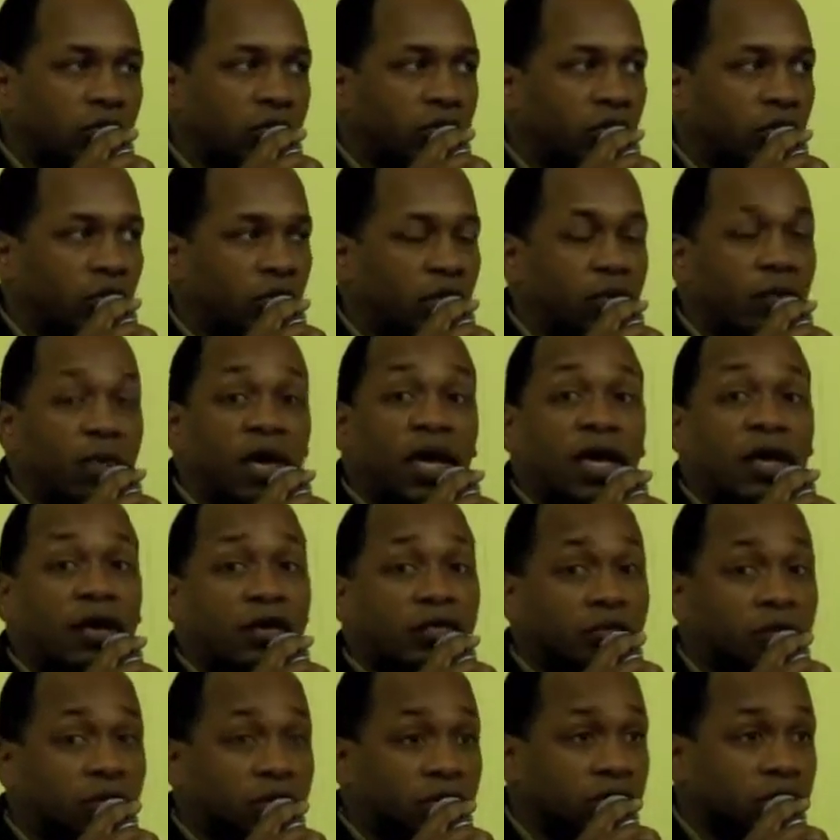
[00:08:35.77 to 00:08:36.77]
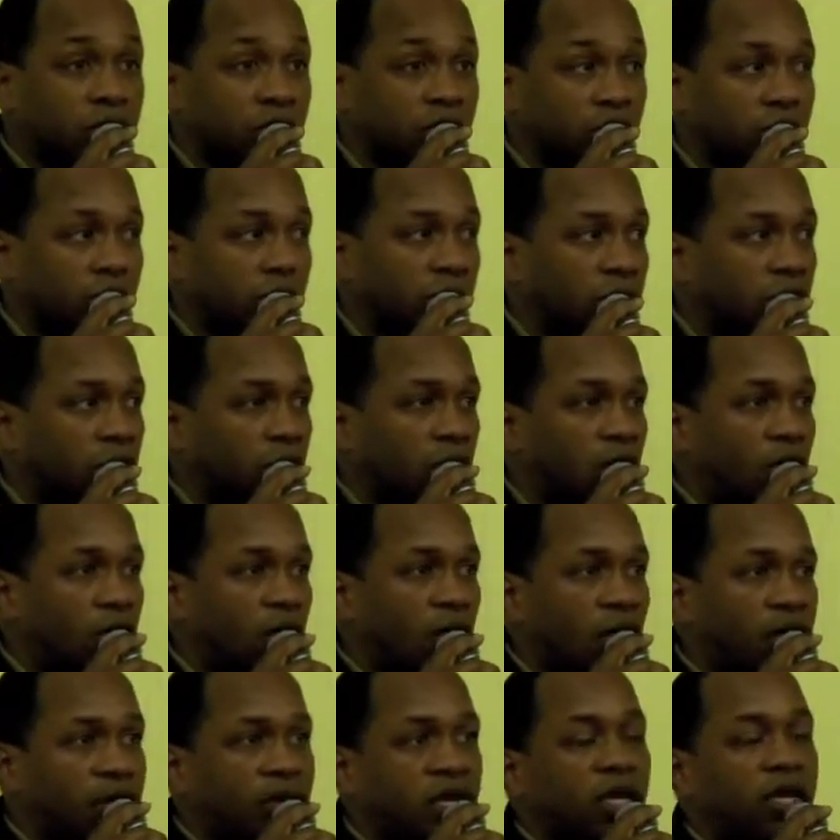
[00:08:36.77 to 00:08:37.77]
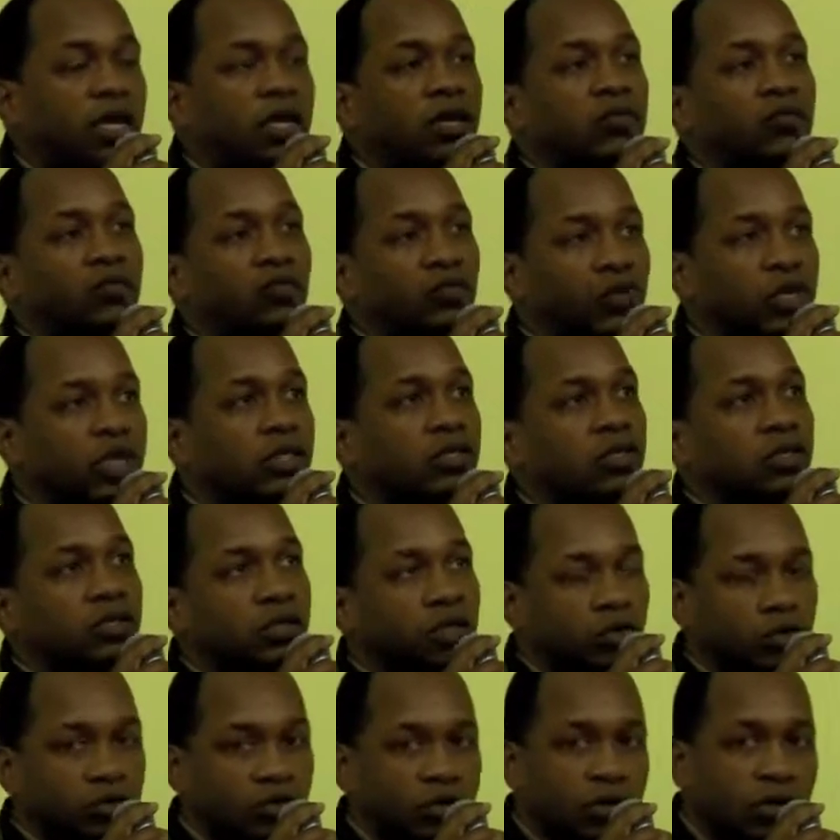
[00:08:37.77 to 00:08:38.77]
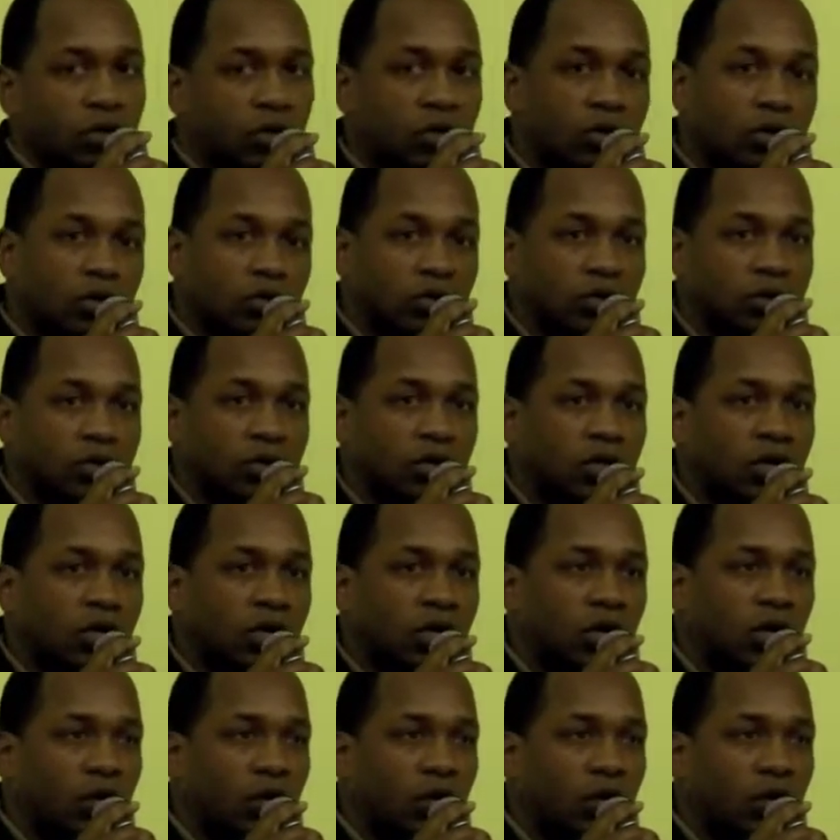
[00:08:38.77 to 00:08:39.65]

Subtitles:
you know, I'm average or I can't reach those goals.